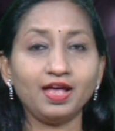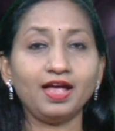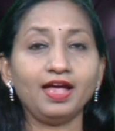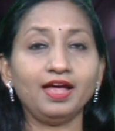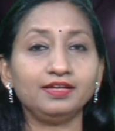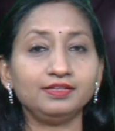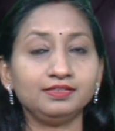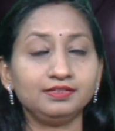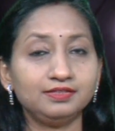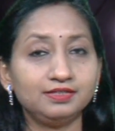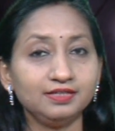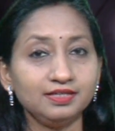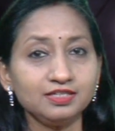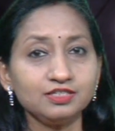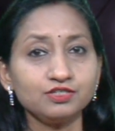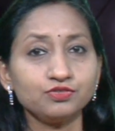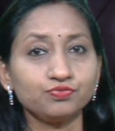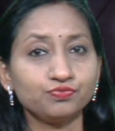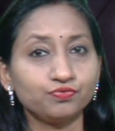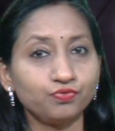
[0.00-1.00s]
and
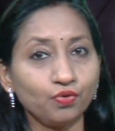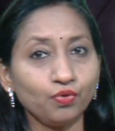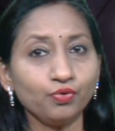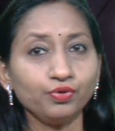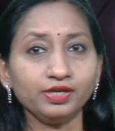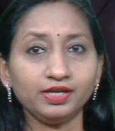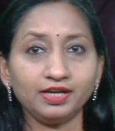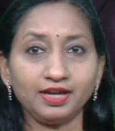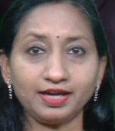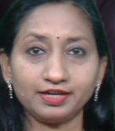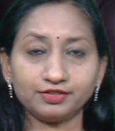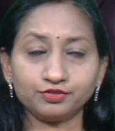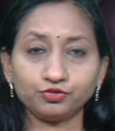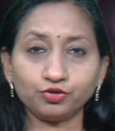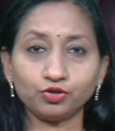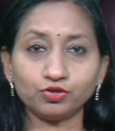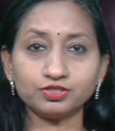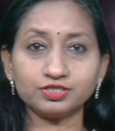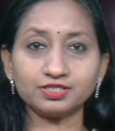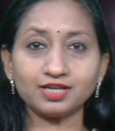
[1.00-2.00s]
these 4
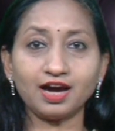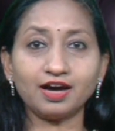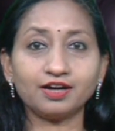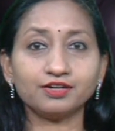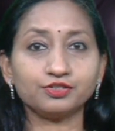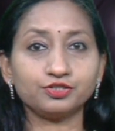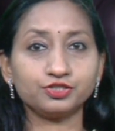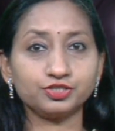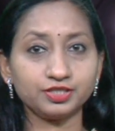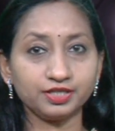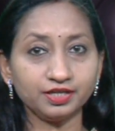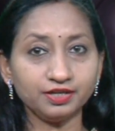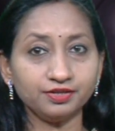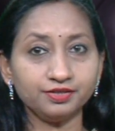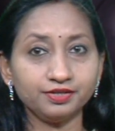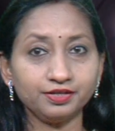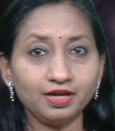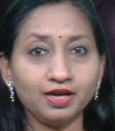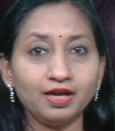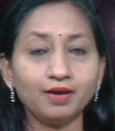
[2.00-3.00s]
electrons are
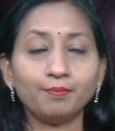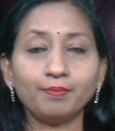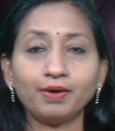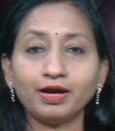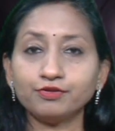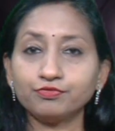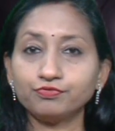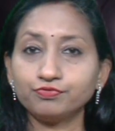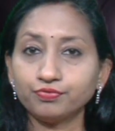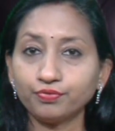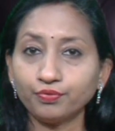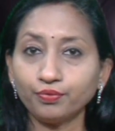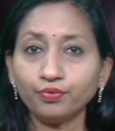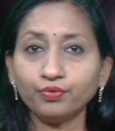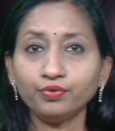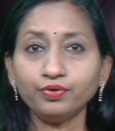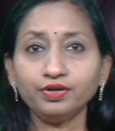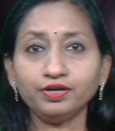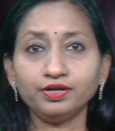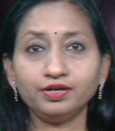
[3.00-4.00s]
shared by
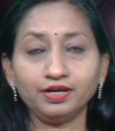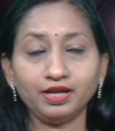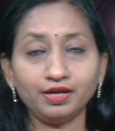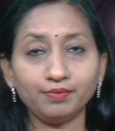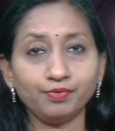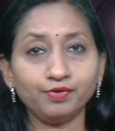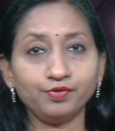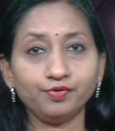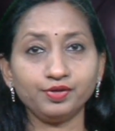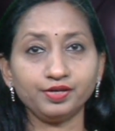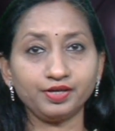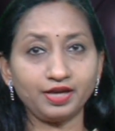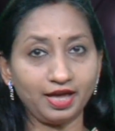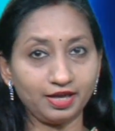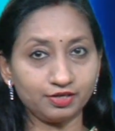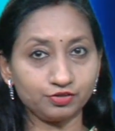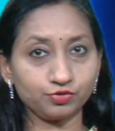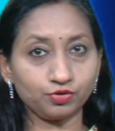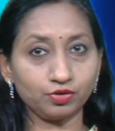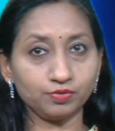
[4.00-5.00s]
4 neighboring
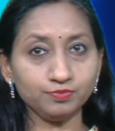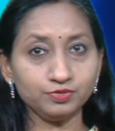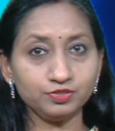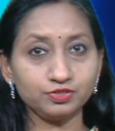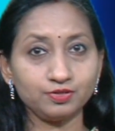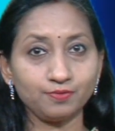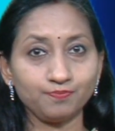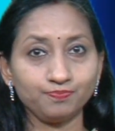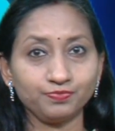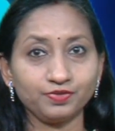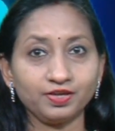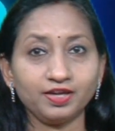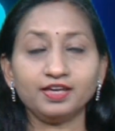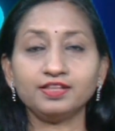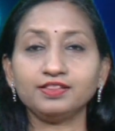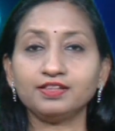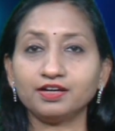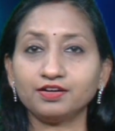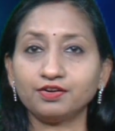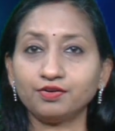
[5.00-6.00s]
atoms
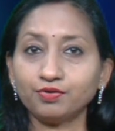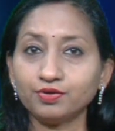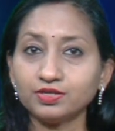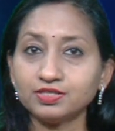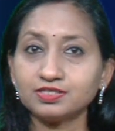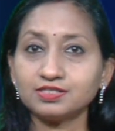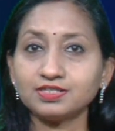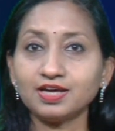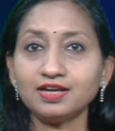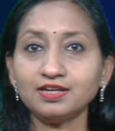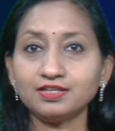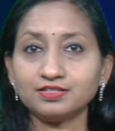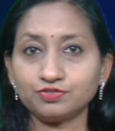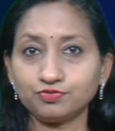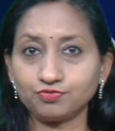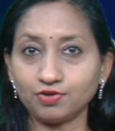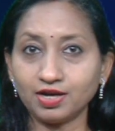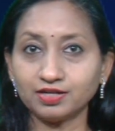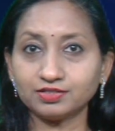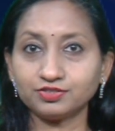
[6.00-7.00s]
in the crystal
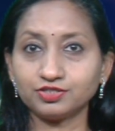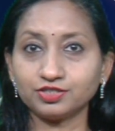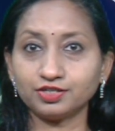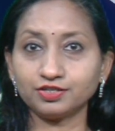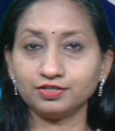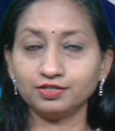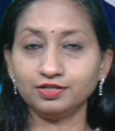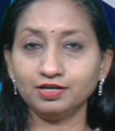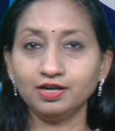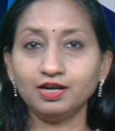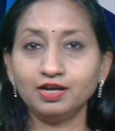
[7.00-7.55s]
structure